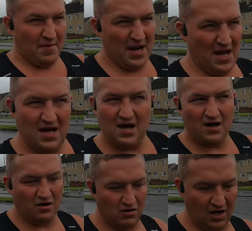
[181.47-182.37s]
a minute
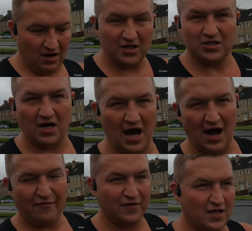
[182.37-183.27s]
like literally
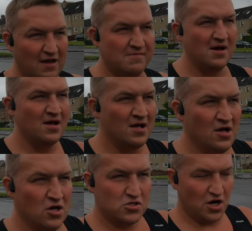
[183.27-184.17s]
half the time
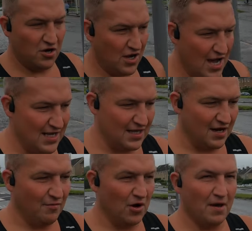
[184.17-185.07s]
so I really
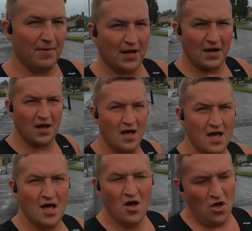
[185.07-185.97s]
ideally want to bring
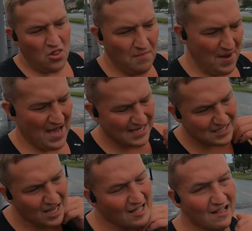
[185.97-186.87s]
the
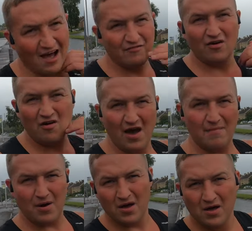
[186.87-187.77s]
best to every
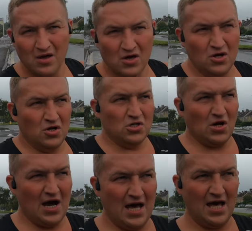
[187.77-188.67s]
rep
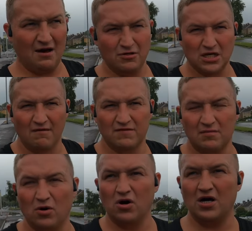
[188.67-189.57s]
so I that was
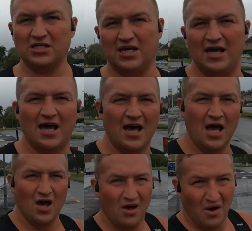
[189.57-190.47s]
comfortable let's see
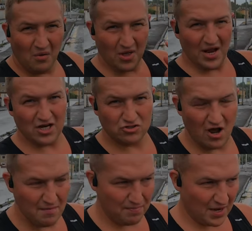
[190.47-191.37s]
when the next
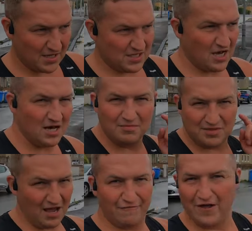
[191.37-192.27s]
rep brings
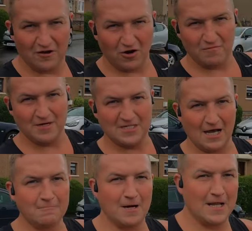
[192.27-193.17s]
I'm definitely going to be
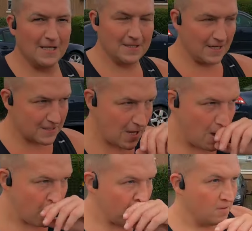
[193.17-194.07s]
sick by the end of this
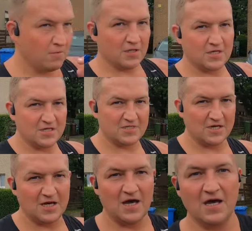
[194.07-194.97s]
wait till you
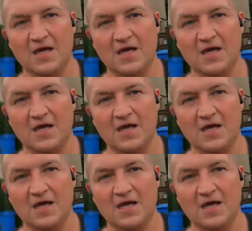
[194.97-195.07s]
see